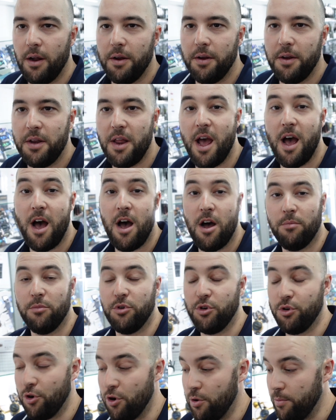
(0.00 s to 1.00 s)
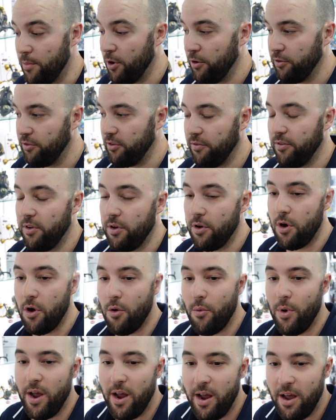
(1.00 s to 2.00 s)
Now, I'm sure most of you are
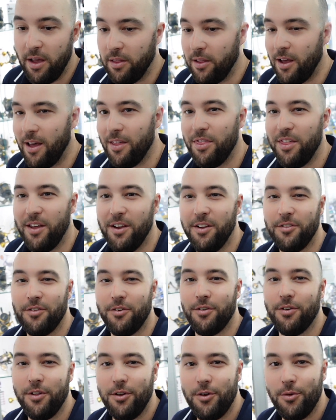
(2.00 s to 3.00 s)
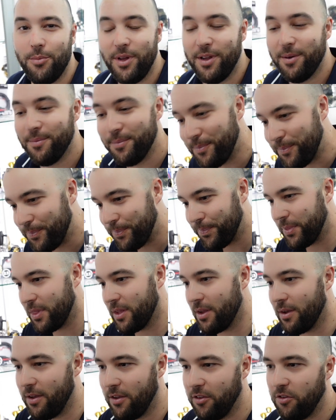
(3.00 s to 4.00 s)
aware, like, things are a little bit,
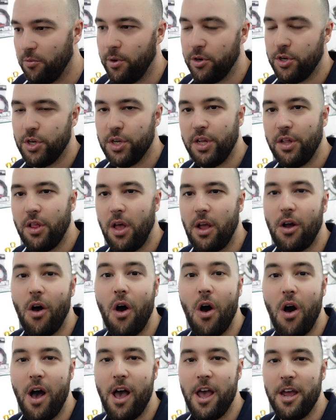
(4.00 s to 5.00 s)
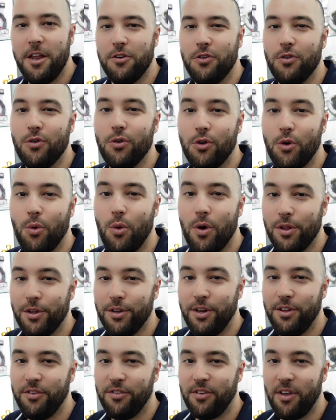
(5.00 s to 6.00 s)
especially like high-end good
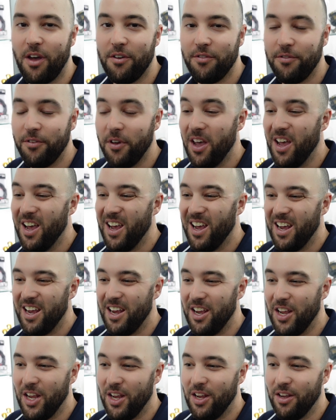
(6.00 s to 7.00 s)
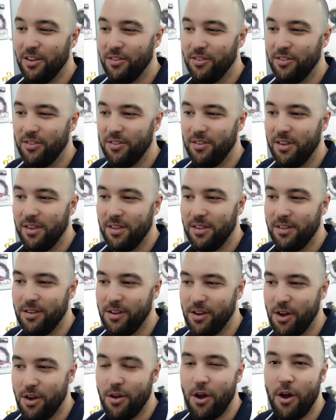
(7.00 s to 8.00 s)
quality stuff, is,
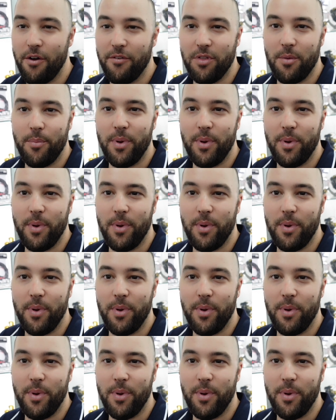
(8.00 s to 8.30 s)
you know, over the